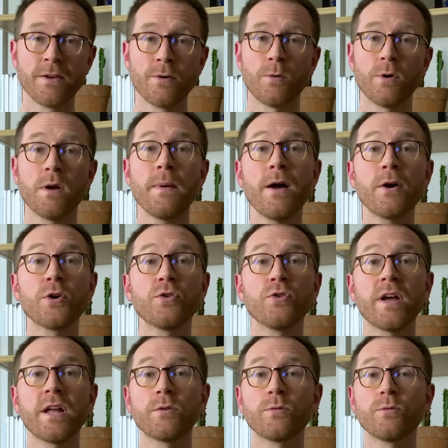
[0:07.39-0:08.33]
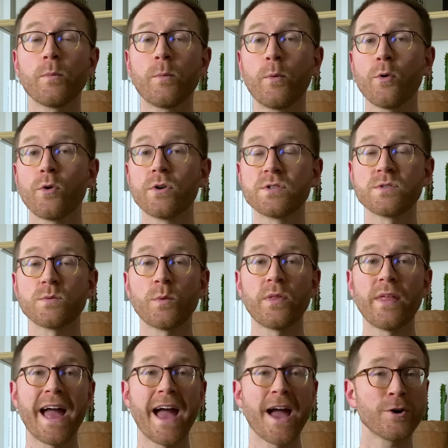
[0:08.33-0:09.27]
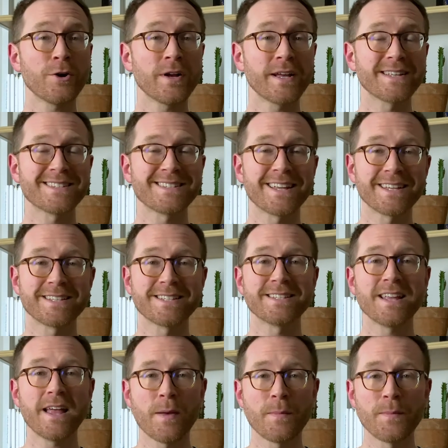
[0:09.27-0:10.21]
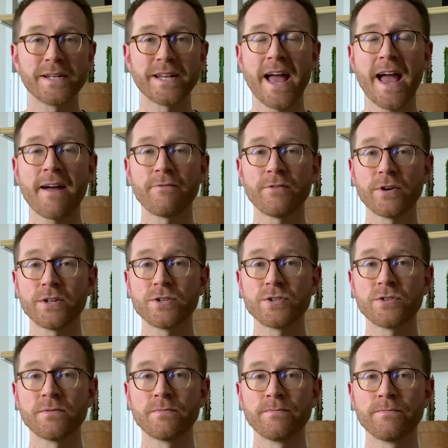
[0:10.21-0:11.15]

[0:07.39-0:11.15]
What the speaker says: What about creating reports with aggregates like sum and average?